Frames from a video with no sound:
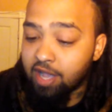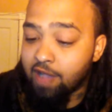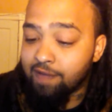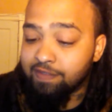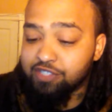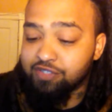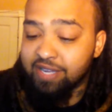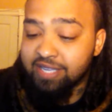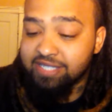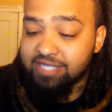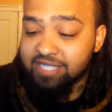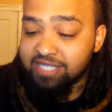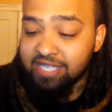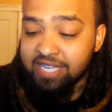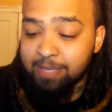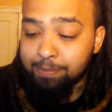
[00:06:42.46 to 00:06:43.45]
of
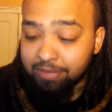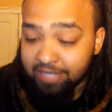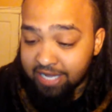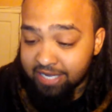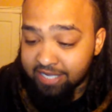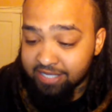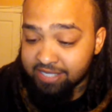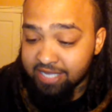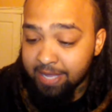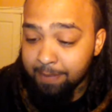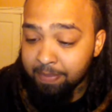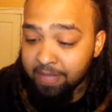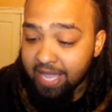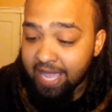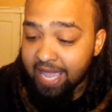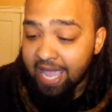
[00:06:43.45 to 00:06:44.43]
transiting planets
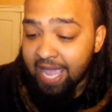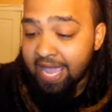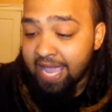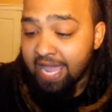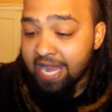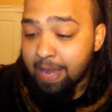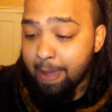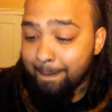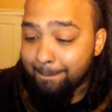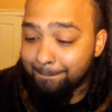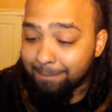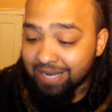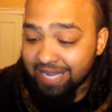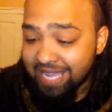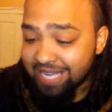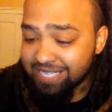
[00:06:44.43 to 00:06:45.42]
and
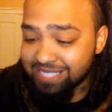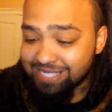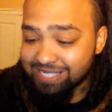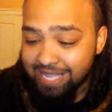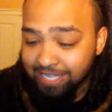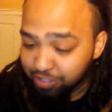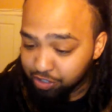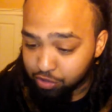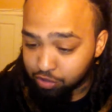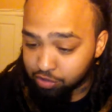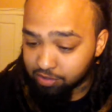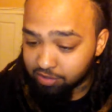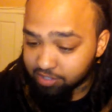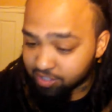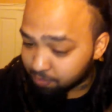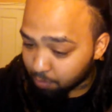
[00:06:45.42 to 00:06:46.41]

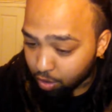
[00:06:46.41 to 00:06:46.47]
planetesimal